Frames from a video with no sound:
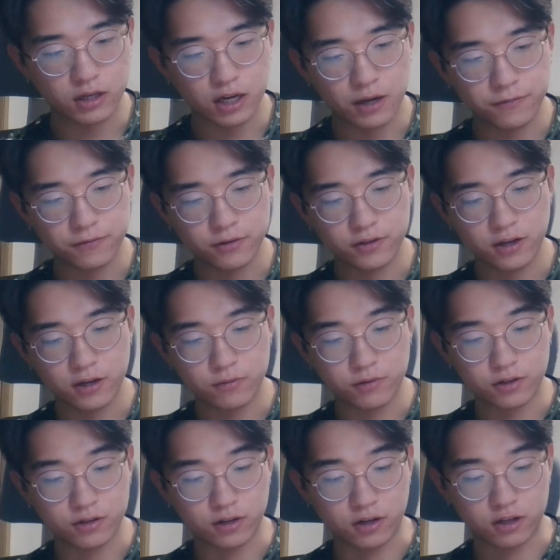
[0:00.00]
after that
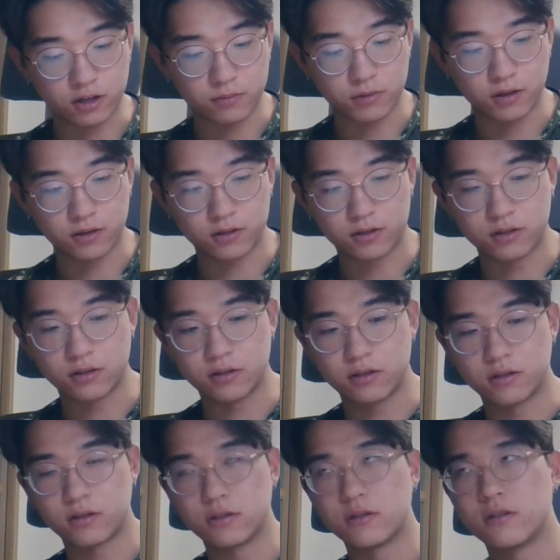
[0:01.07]
we talk about
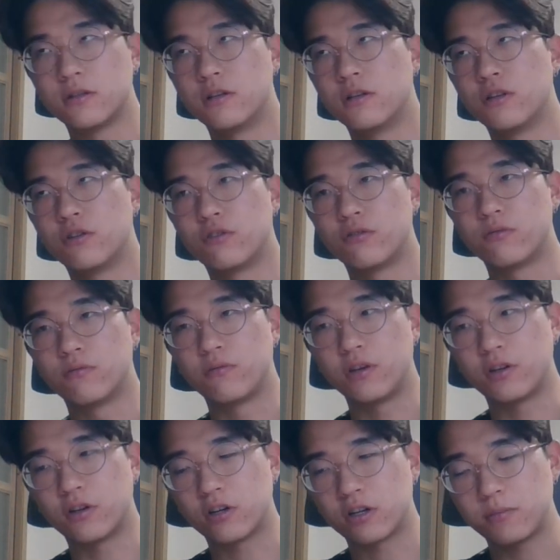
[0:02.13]
the
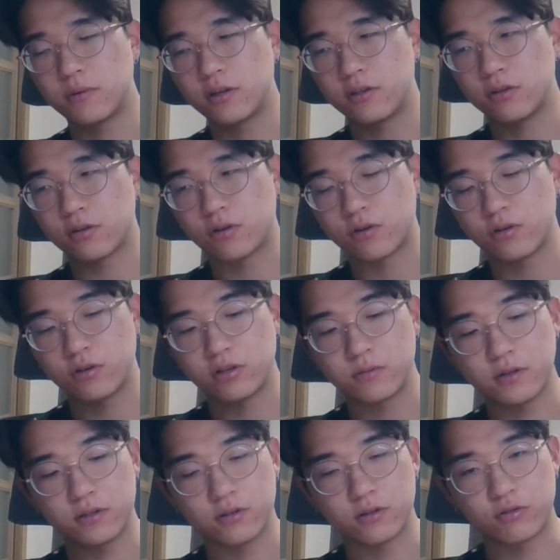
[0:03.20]
current,
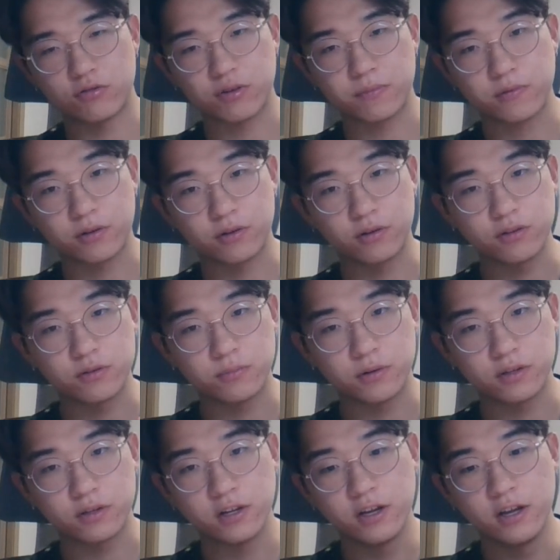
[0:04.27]
about the drip current,
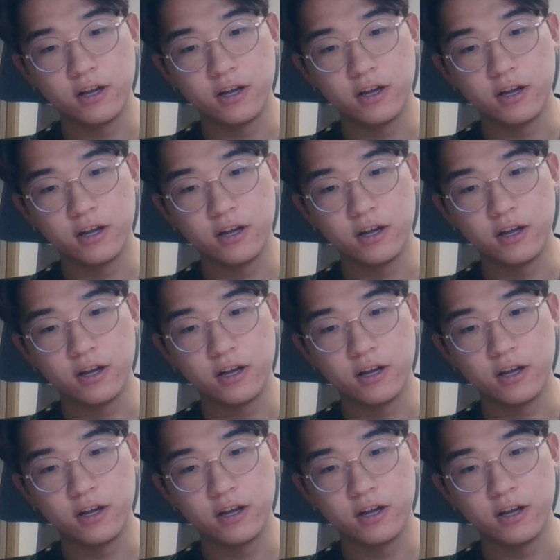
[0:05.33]
but